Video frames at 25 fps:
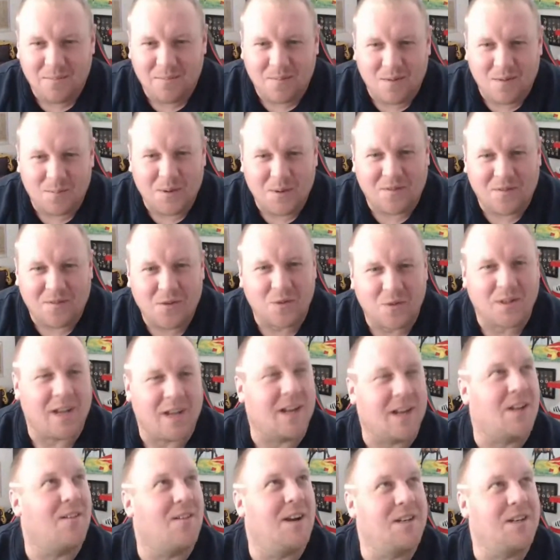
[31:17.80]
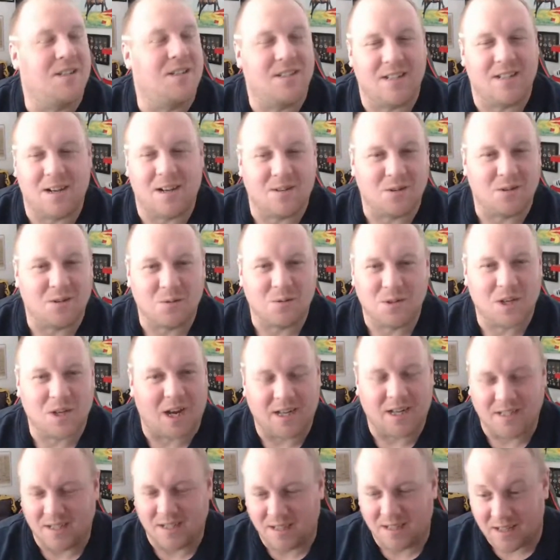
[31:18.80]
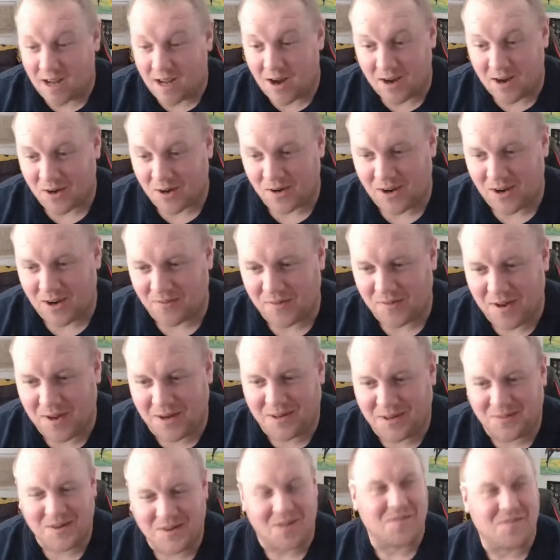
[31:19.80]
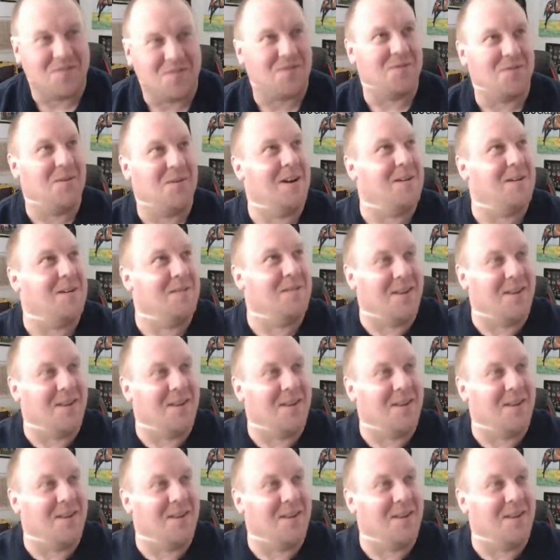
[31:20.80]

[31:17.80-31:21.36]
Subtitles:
before declarations, and now it's all changed. So no, I've got nothing from anywhere